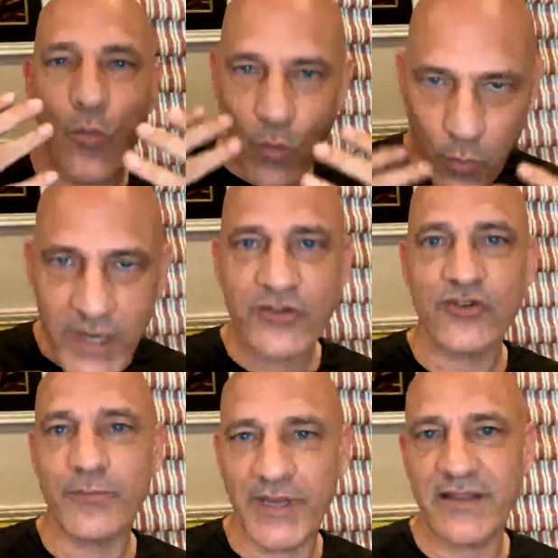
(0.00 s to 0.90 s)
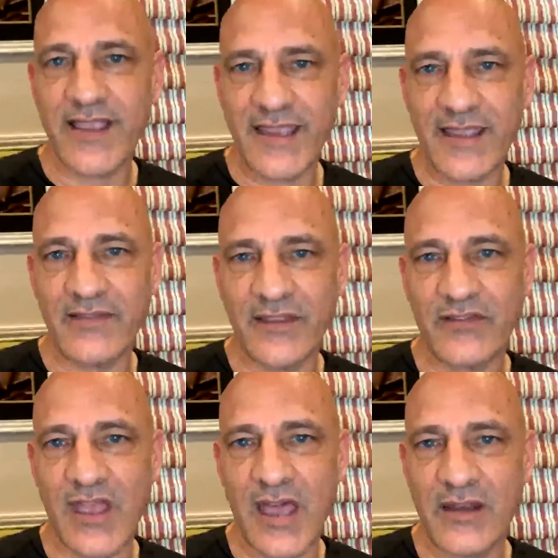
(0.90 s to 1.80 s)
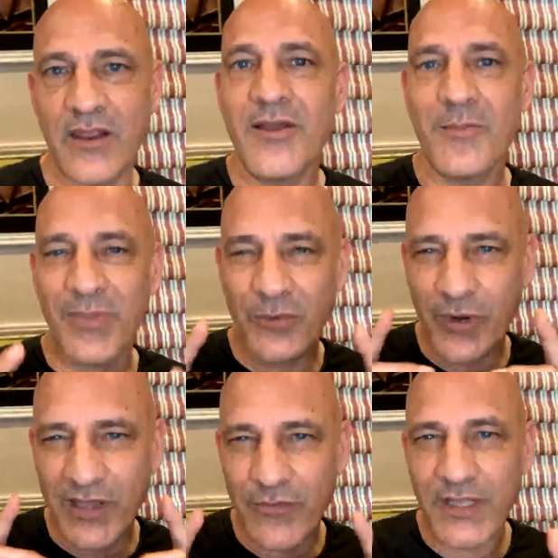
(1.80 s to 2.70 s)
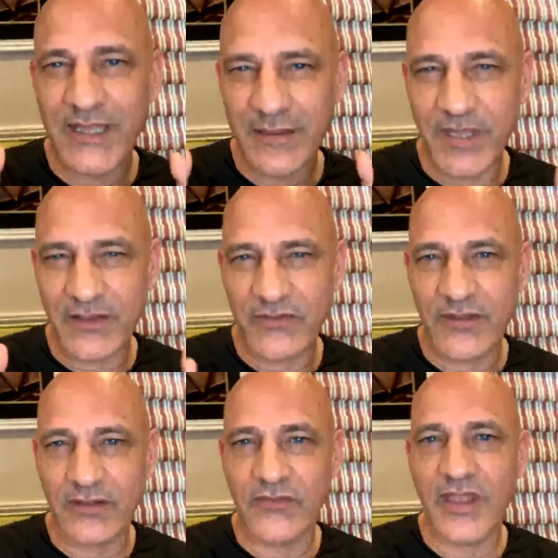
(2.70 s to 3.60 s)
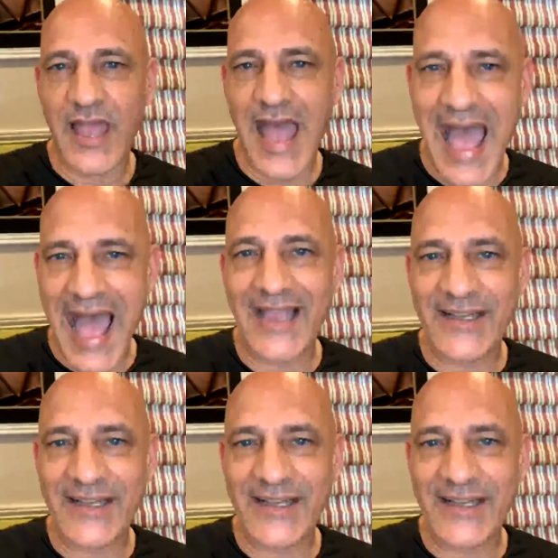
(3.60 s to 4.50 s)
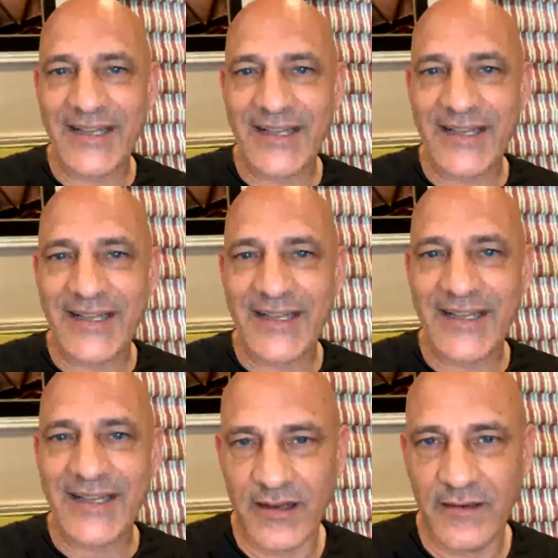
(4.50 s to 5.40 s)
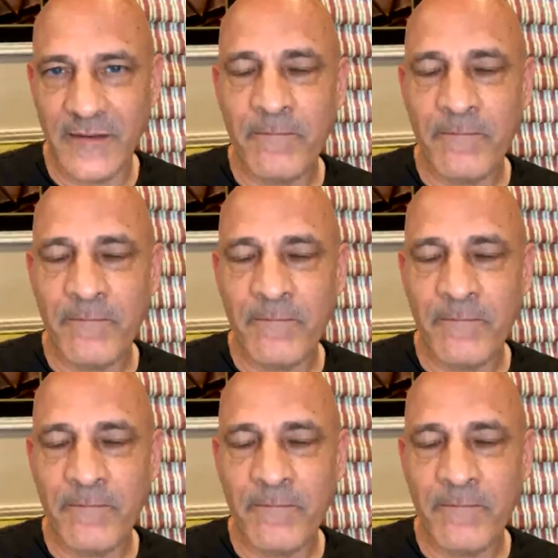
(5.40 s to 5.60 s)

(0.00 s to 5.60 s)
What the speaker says: We should be taking this on. But what he really means is, I should take it on.